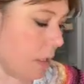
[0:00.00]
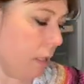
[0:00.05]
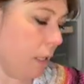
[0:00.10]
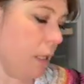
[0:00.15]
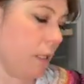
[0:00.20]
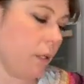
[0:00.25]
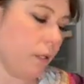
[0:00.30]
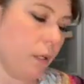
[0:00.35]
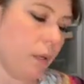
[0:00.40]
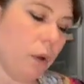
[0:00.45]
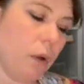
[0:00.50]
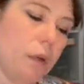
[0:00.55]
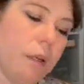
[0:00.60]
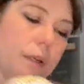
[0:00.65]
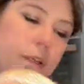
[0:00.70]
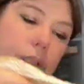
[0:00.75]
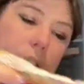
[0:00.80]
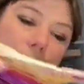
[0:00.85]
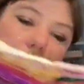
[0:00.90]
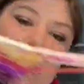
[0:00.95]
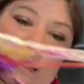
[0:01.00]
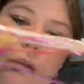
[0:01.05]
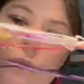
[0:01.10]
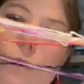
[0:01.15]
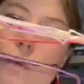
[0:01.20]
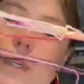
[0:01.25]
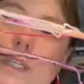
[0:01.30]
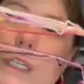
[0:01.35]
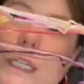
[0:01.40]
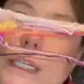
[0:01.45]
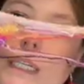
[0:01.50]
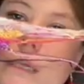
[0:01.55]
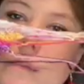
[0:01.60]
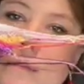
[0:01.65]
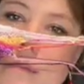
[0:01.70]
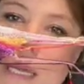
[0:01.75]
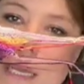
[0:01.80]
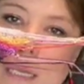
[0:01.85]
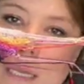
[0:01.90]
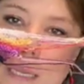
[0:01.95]
So other than working in
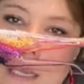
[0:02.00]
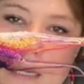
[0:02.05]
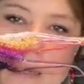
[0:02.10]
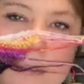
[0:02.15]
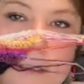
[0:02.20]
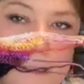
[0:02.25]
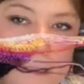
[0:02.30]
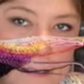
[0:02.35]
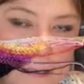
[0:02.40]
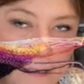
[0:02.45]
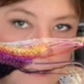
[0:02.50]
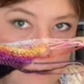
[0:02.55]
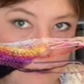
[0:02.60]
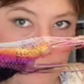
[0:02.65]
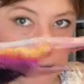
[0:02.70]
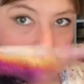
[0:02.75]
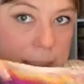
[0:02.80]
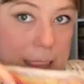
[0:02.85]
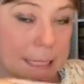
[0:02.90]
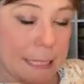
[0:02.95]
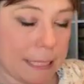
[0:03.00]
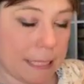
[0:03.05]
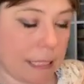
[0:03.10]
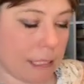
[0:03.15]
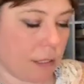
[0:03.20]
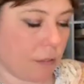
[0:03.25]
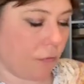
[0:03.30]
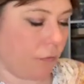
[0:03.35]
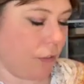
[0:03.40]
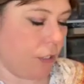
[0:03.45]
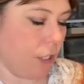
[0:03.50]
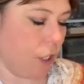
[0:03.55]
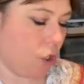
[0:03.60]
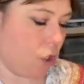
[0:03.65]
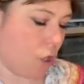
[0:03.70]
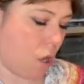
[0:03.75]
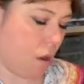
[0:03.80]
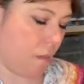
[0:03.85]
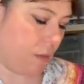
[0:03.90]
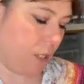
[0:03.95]
my ends, this is a finished
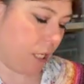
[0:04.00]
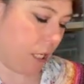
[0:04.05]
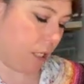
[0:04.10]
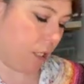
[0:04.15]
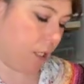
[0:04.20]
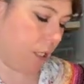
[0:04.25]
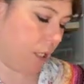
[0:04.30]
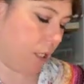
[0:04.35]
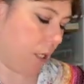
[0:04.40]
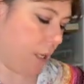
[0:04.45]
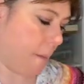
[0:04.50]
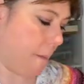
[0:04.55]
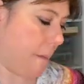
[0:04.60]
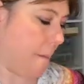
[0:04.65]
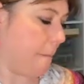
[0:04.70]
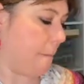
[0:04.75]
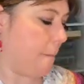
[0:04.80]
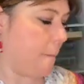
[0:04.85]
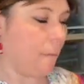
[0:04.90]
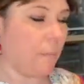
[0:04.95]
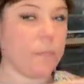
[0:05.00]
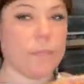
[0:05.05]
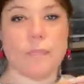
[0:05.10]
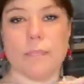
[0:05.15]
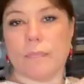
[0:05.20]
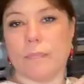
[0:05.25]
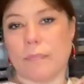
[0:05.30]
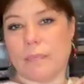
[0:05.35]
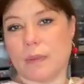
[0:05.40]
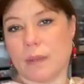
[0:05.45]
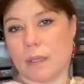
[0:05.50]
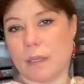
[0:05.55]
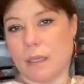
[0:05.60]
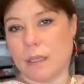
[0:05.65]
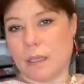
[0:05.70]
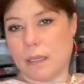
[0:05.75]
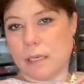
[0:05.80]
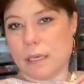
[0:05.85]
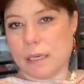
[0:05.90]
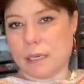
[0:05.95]
object.
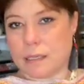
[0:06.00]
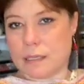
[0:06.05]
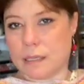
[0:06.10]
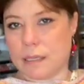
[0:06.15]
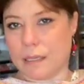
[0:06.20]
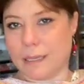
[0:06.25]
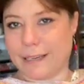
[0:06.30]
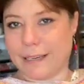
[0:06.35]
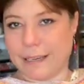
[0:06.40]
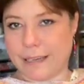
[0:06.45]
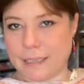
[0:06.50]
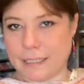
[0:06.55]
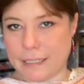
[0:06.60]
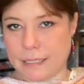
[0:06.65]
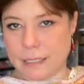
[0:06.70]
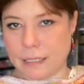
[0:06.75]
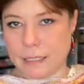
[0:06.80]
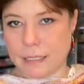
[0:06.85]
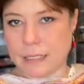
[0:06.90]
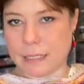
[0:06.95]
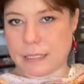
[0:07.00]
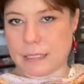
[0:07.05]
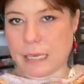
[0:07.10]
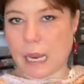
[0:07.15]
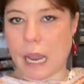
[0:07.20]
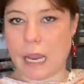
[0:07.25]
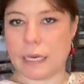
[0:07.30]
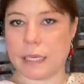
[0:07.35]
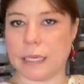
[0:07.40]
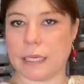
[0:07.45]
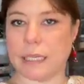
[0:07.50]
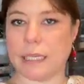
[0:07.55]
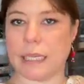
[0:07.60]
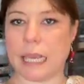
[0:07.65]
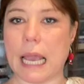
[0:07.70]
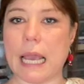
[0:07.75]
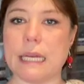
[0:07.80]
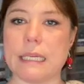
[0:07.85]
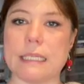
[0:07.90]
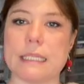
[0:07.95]
Yes, it is. Let's hide the
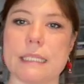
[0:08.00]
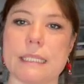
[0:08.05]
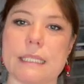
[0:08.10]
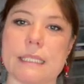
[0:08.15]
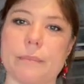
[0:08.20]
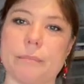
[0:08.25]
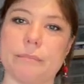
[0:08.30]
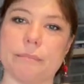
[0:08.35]
ends.